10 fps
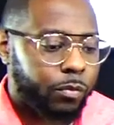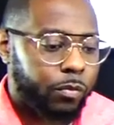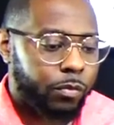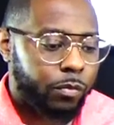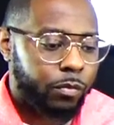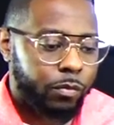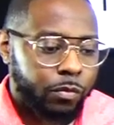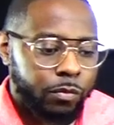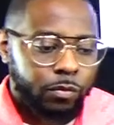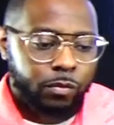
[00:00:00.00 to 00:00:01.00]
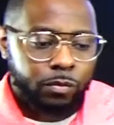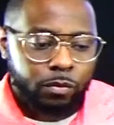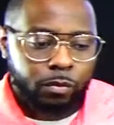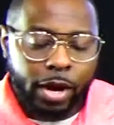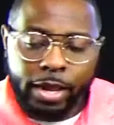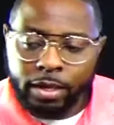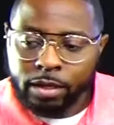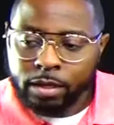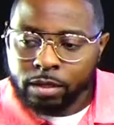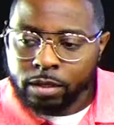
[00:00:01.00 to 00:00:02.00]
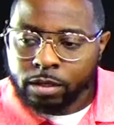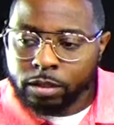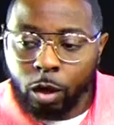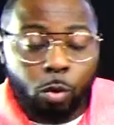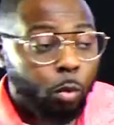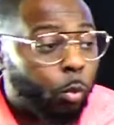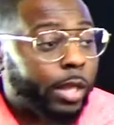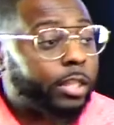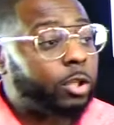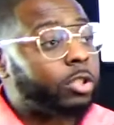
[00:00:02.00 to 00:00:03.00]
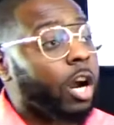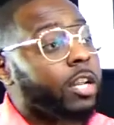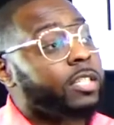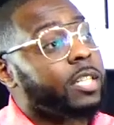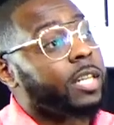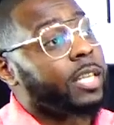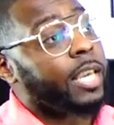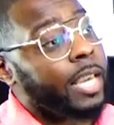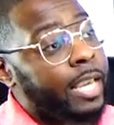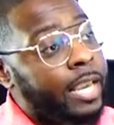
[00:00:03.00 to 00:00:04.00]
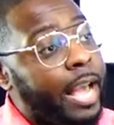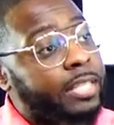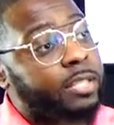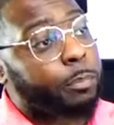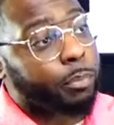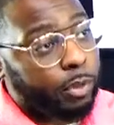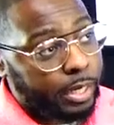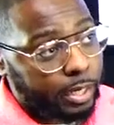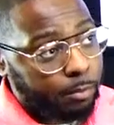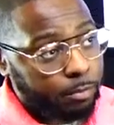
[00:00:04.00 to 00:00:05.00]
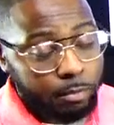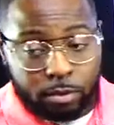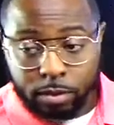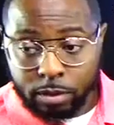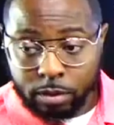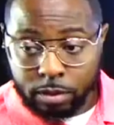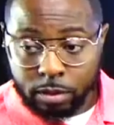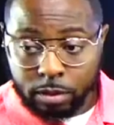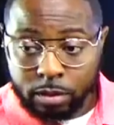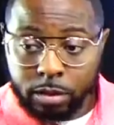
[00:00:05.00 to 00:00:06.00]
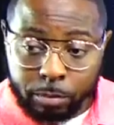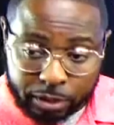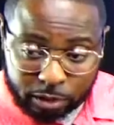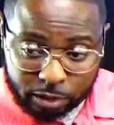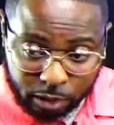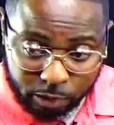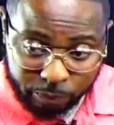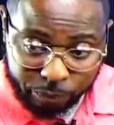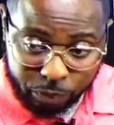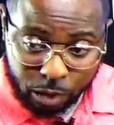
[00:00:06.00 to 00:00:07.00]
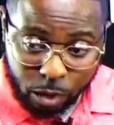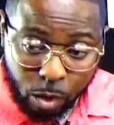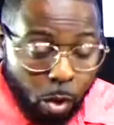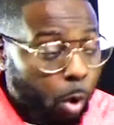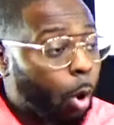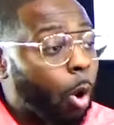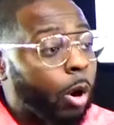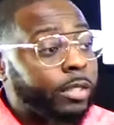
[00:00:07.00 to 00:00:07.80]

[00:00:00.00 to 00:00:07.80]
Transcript: punishment of evildoers. Right? So whether you're talking to the king as supreme, submit yourself, or